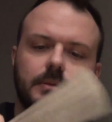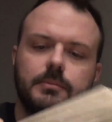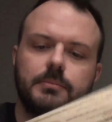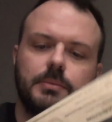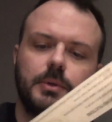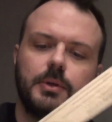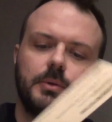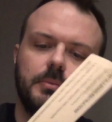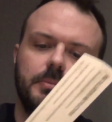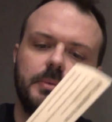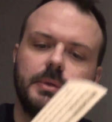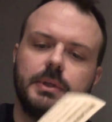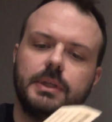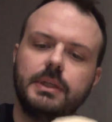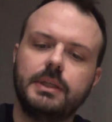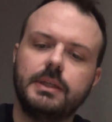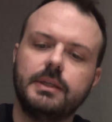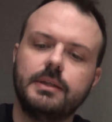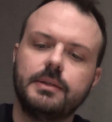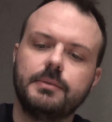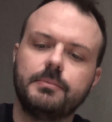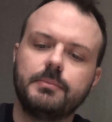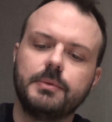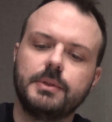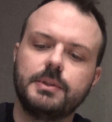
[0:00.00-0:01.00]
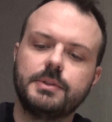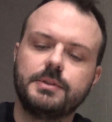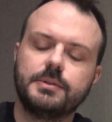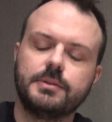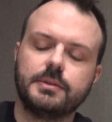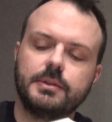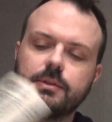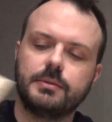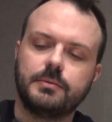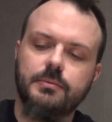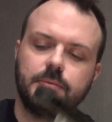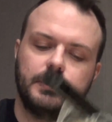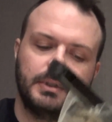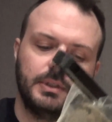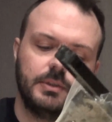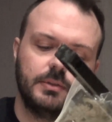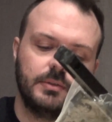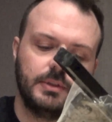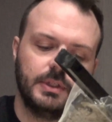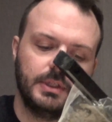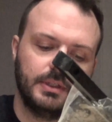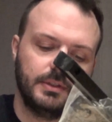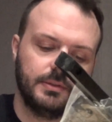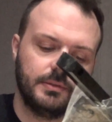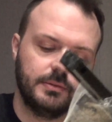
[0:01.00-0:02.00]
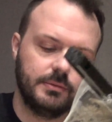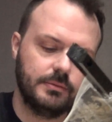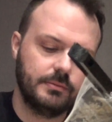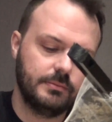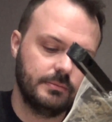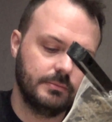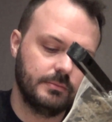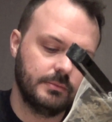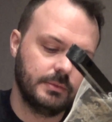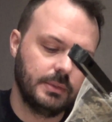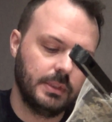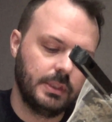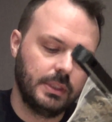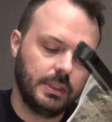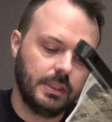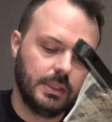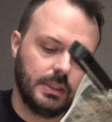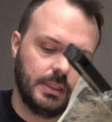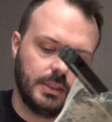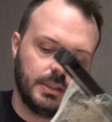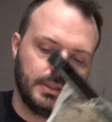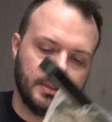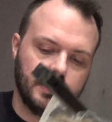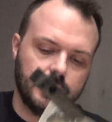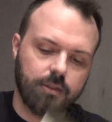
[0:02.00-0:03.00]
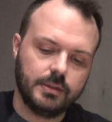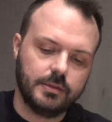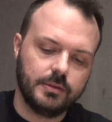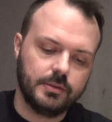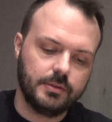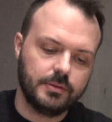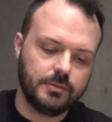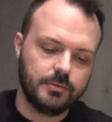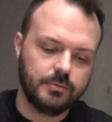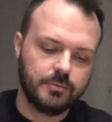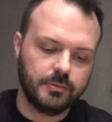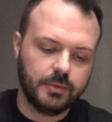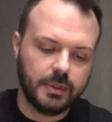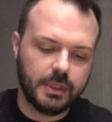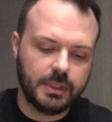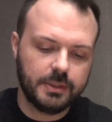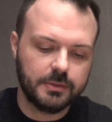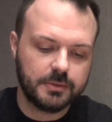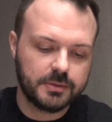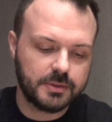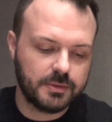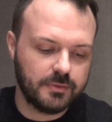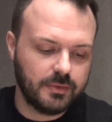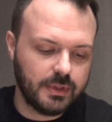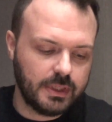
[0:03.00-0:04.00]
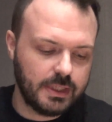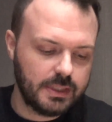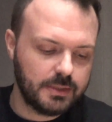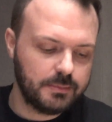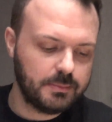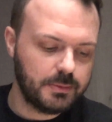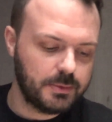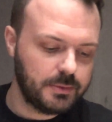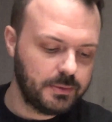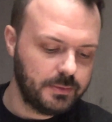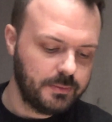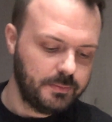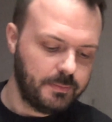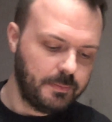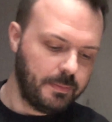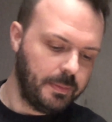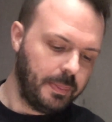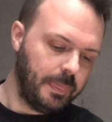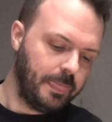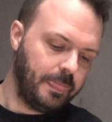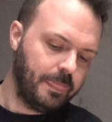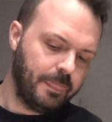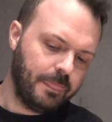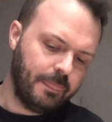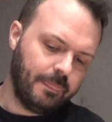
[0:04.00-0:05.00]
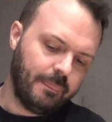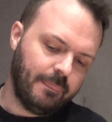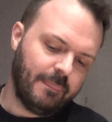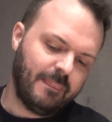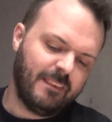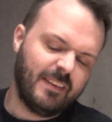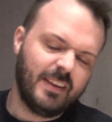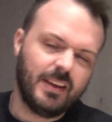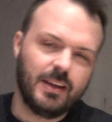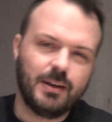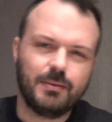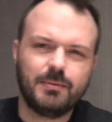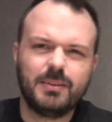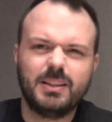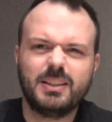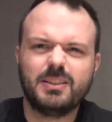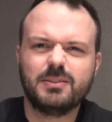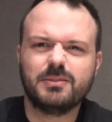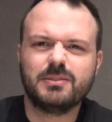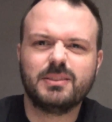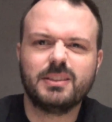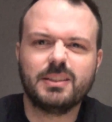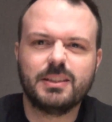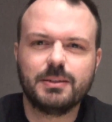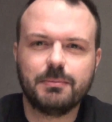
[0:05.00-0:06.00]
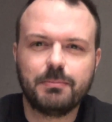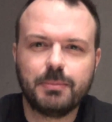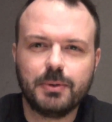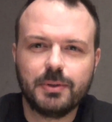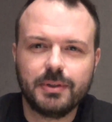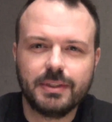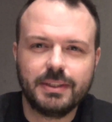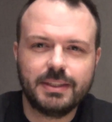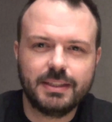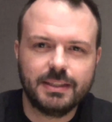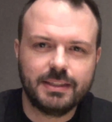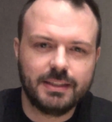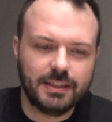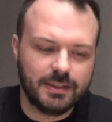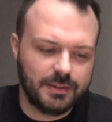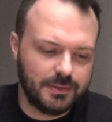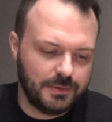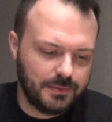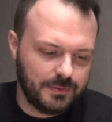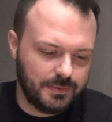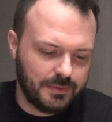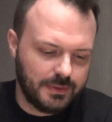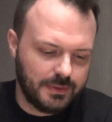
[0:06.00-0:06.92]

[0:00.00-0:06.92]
popular, most well-known rails available. I'm a little disappointed though.